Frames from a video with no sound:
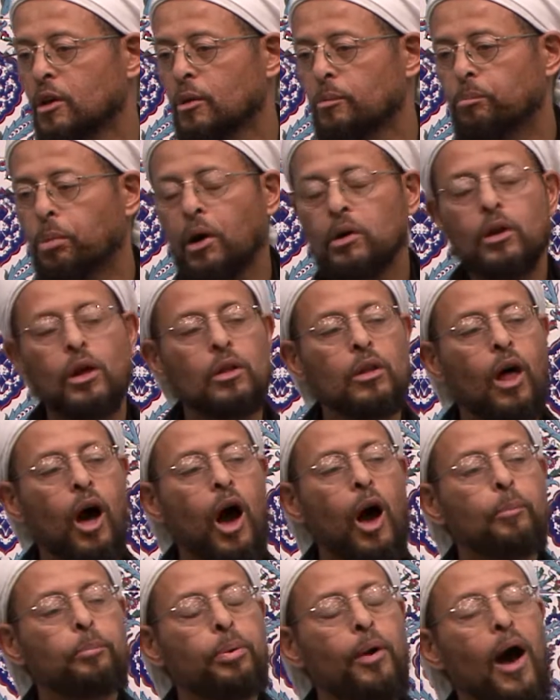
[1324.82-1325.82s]
But
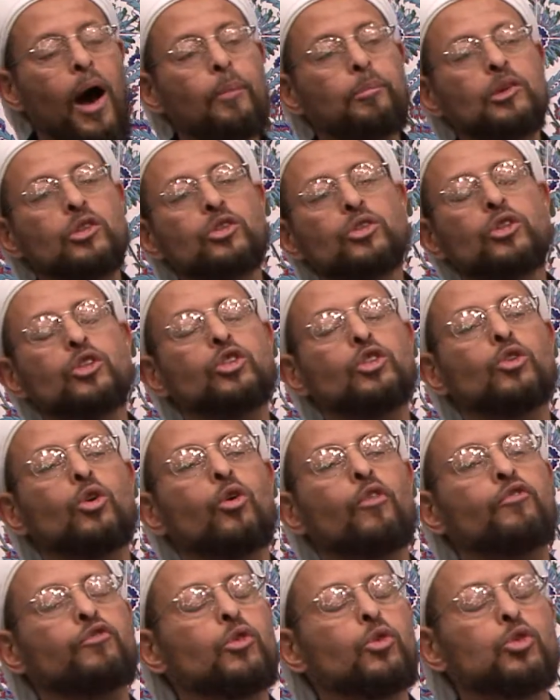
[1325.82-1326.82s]
Allah promises you
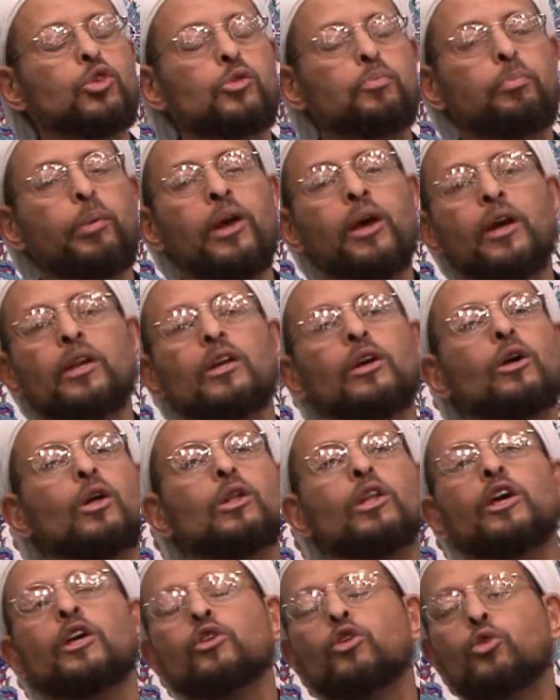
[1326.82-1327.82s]
if you spend,
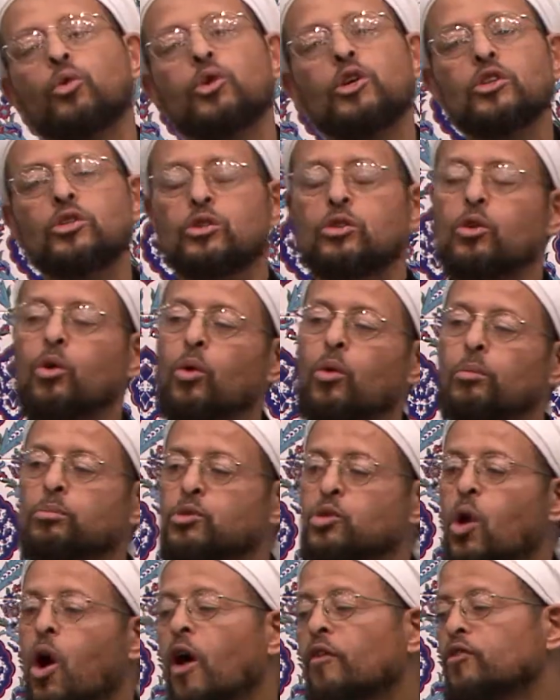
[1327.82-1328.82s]
he'll increase to
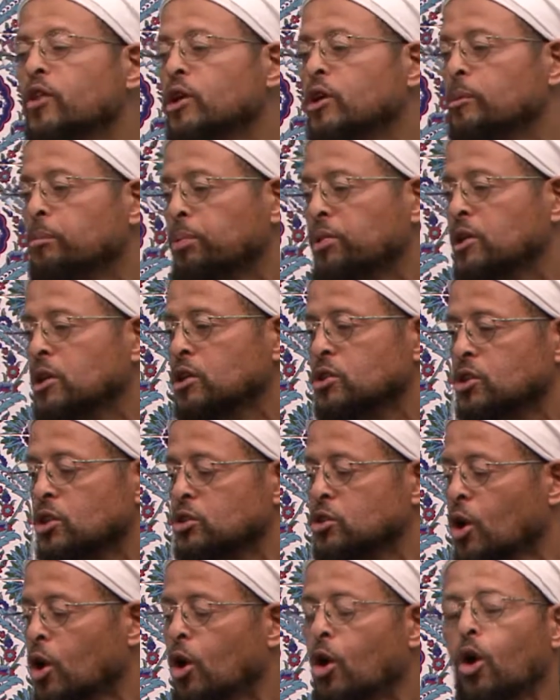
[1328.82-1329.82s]
whomsoever he
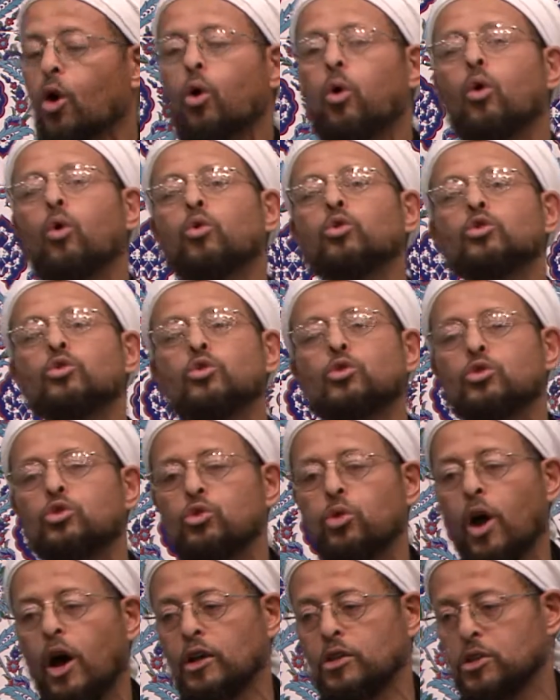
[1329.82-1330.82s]
pleases. Who do you
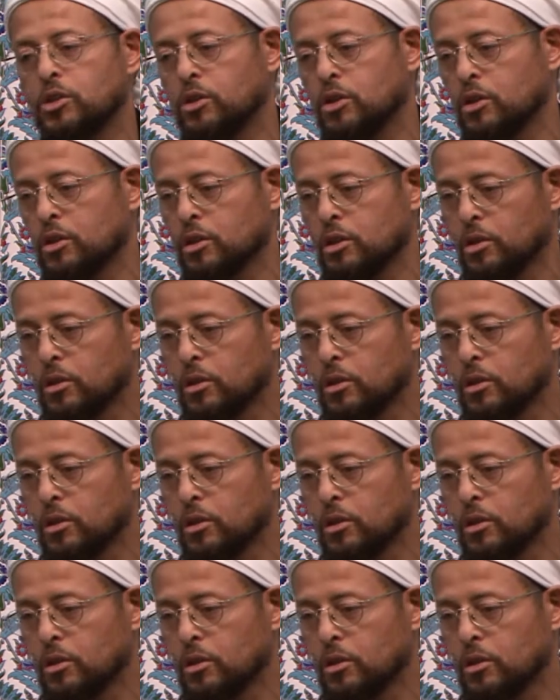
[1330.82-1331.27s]
trust?